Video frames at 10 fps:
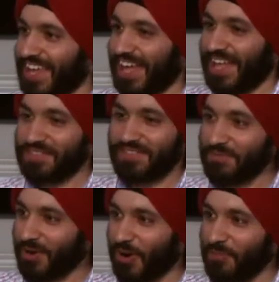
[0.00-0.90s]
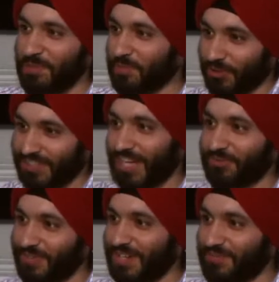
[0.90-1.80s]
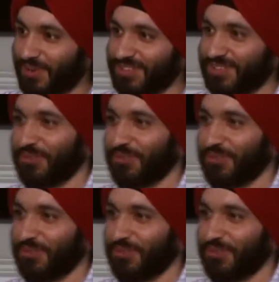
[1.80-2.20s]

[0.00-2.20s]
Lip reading: And somehow people thought that was very important.